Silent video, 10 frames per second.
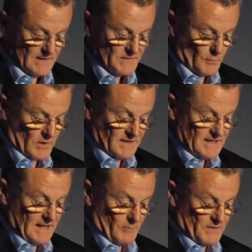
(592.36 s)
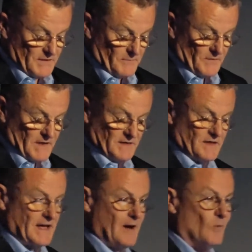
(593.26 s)
So we're contending with different
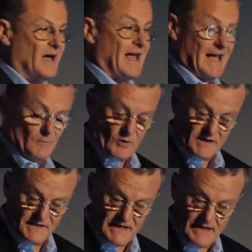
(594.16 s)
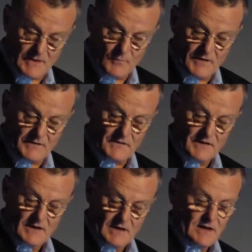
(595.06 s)
things in that way, and we're contending with
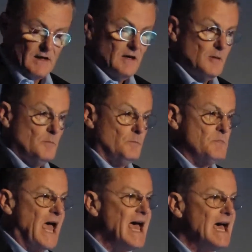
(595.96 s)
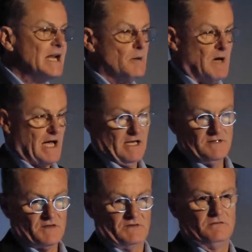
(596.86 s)

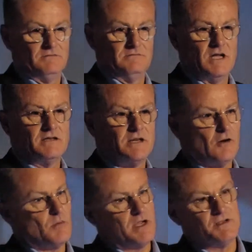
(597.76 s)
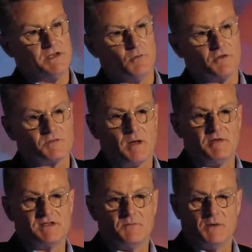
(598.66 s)
petabytes, not terabytes anymore. There's
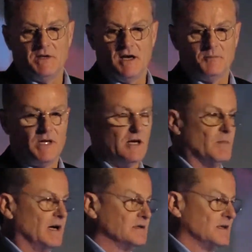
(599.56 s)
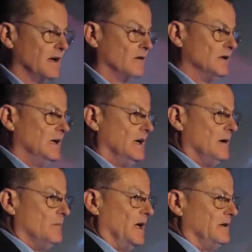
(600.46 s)
probably something beyond petabytes now,
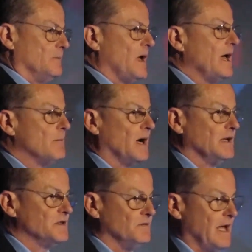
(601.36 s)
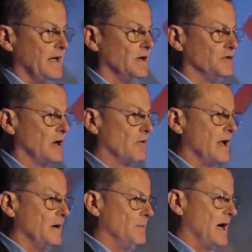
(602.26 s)
but petabytes of data generated